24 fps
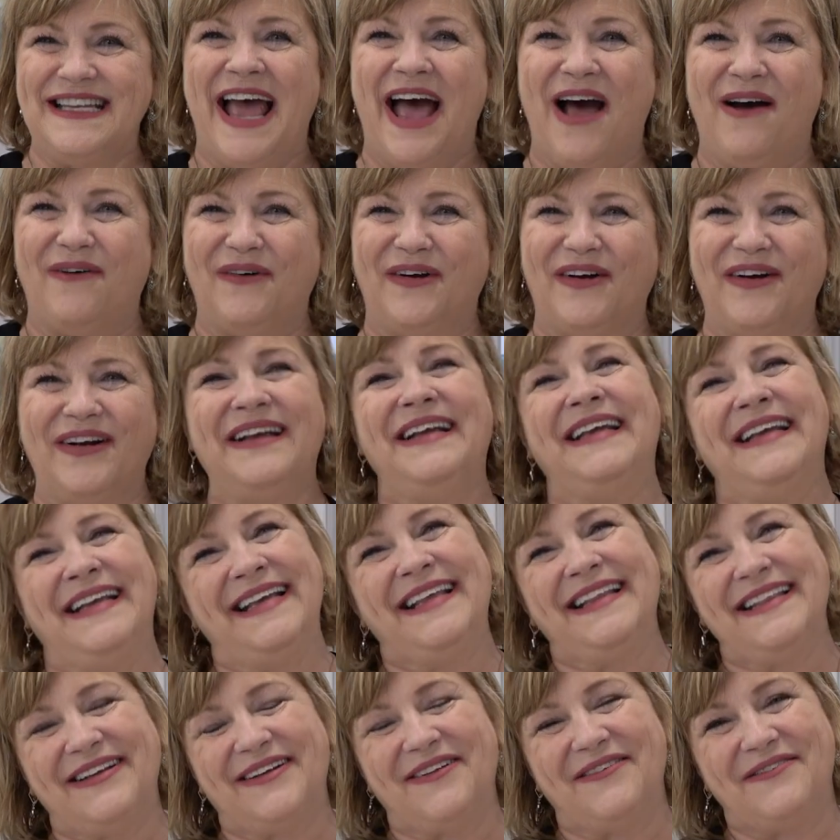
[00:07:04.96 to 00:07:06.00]
tower.
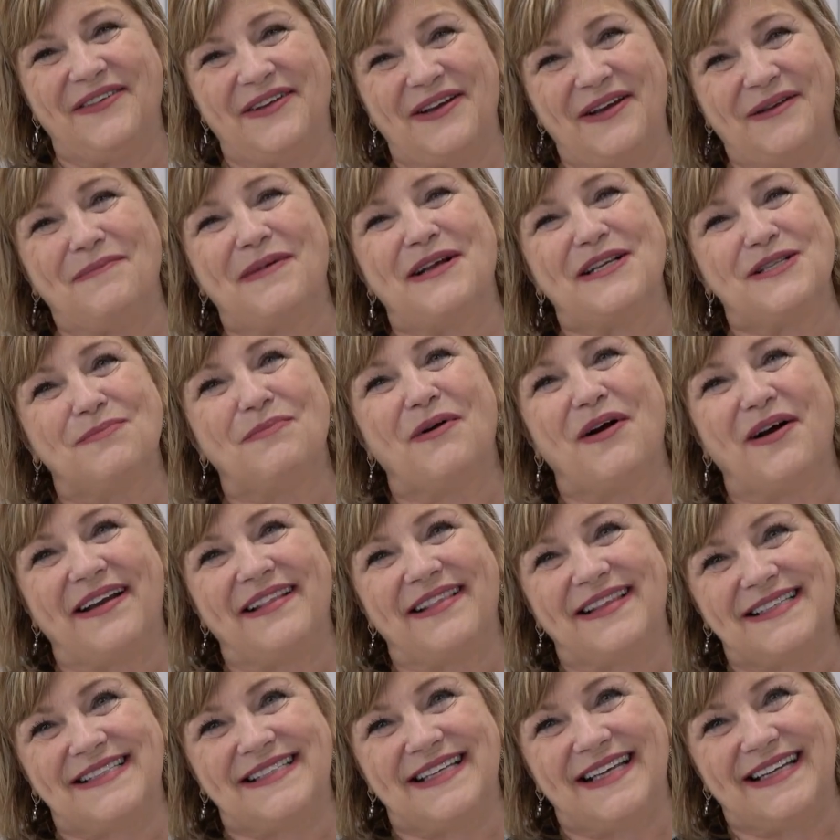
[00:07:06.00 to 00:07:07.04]
They're very much part
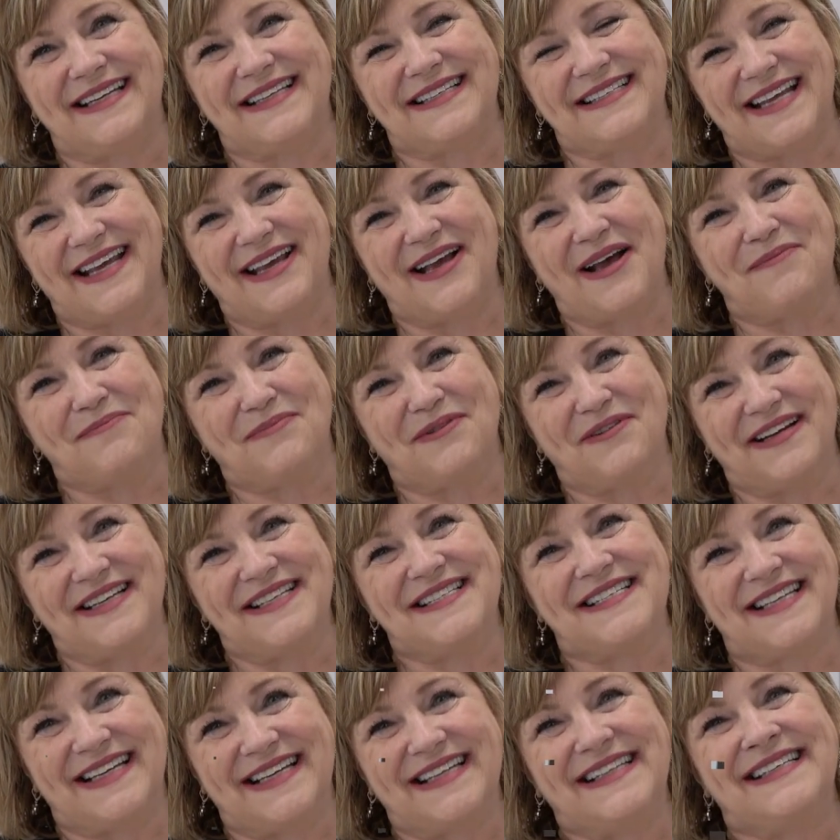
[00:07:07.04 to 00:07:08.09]
of the day-to-day
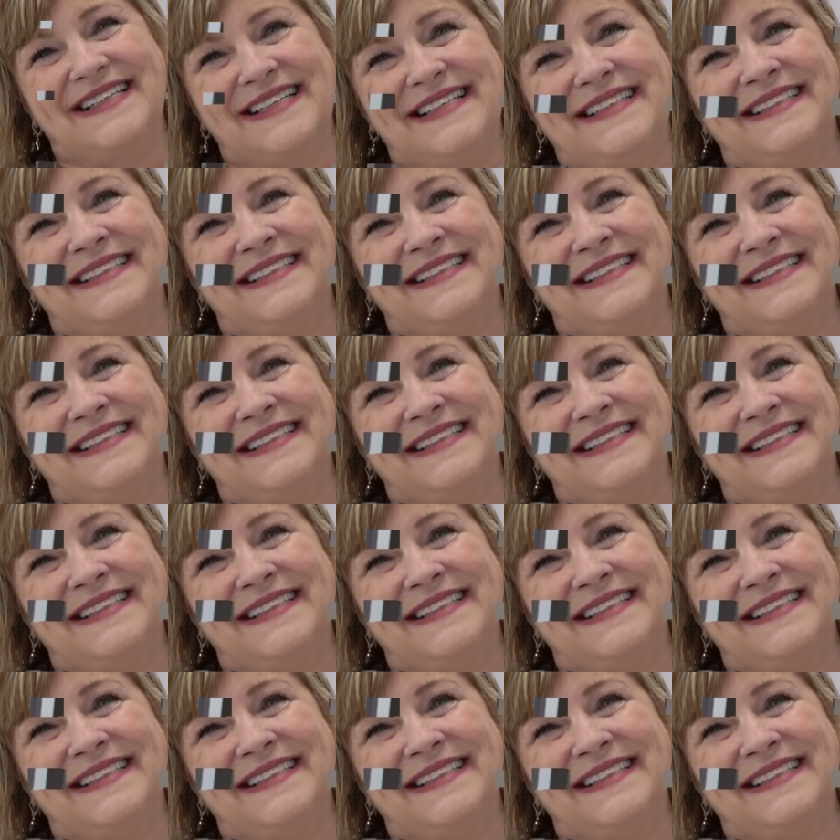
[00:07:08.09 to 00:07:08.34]
operation.